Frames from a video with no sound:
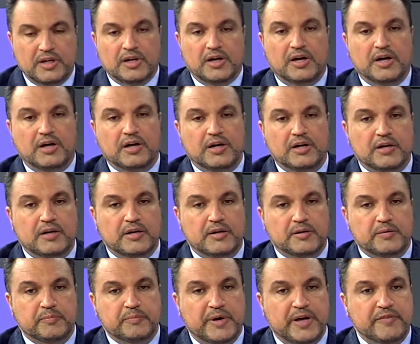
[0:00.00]

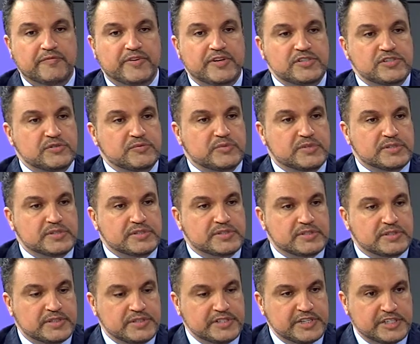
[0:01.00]
My invention was
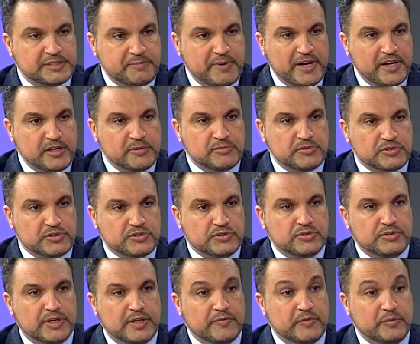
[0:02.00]
this expandable
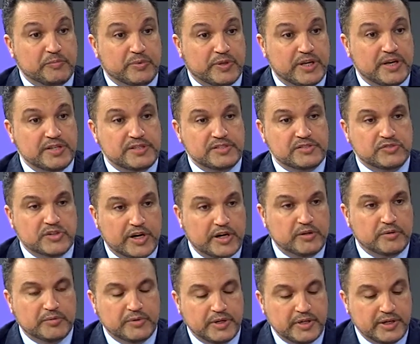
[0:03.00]
screw that we placed right
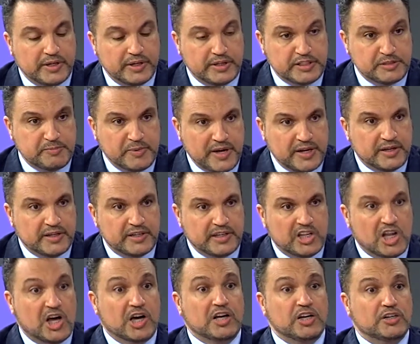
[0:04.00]
away and expanded and
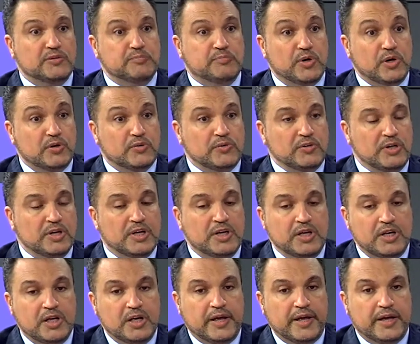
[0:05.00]
locked it in bone.
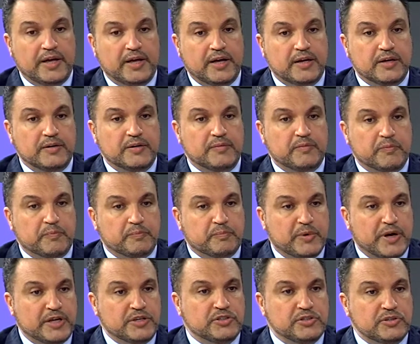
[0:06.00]
And
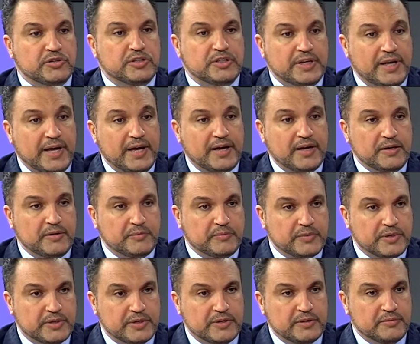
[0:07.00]
by doing that,
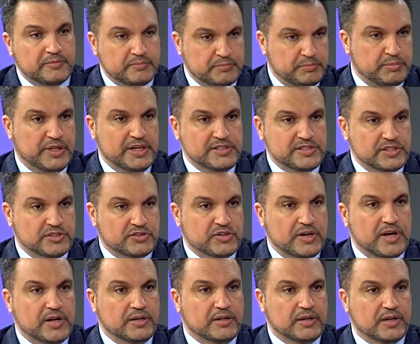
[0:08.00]
we can place a
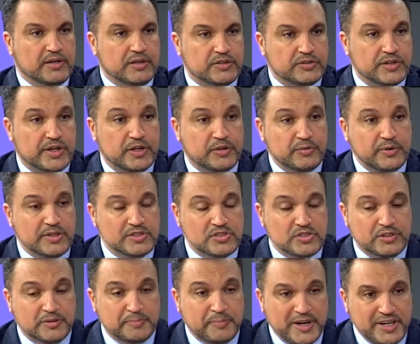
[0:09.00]
crown on it right away.
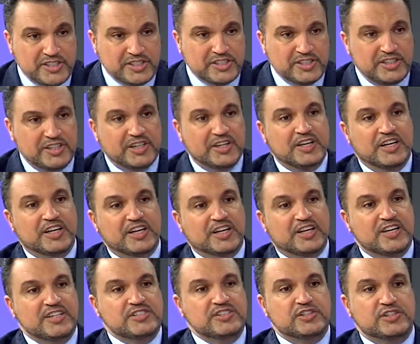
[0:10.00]
So the patient
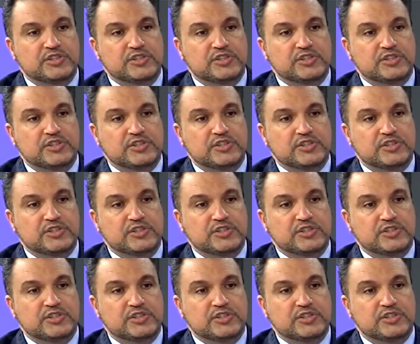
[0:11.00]
gets the